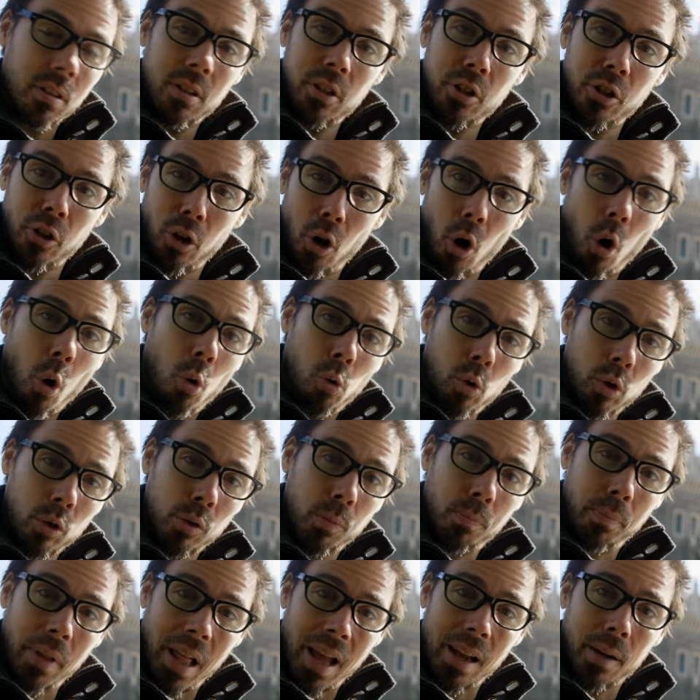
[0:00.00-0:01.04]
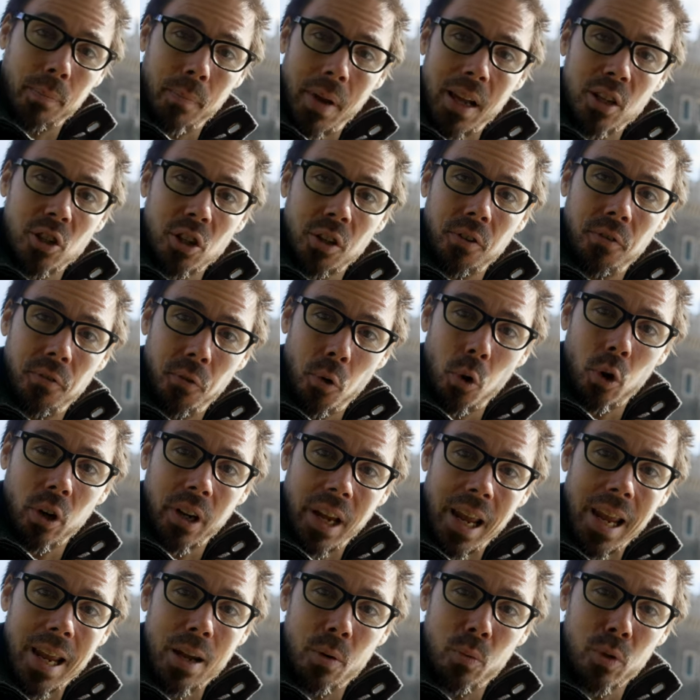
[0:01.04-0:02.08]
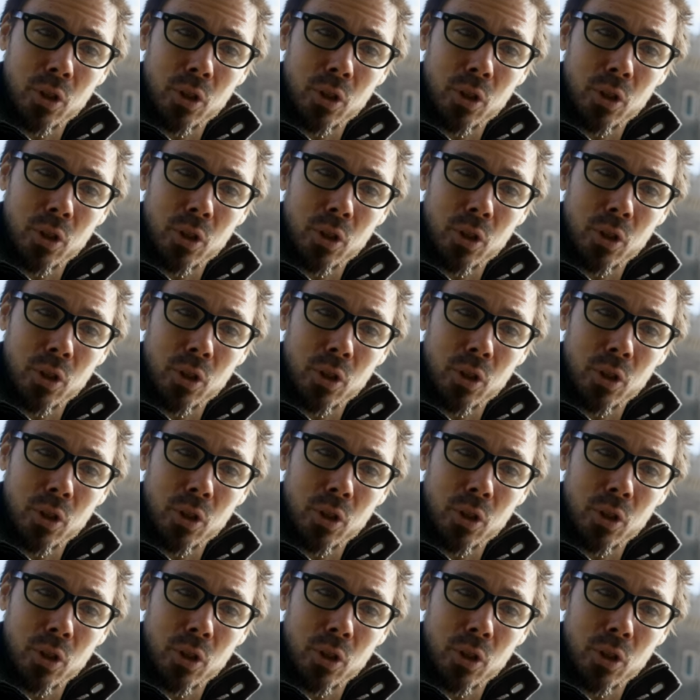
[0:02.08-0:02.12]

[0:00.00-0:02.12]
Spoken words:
your old Blackmagic 4K,